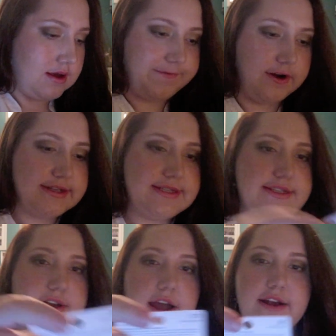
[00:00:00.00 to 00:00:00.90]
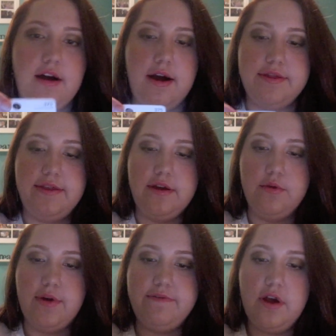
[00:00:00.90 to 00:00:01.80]
First, I got
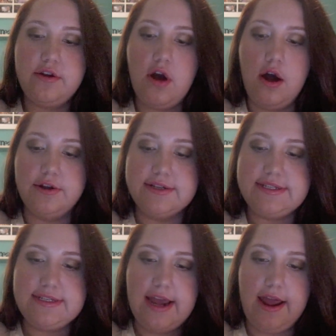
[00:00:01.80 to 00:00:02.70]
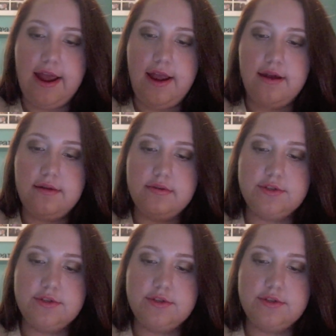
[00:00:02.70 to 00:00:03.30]
the Revlon Colorstay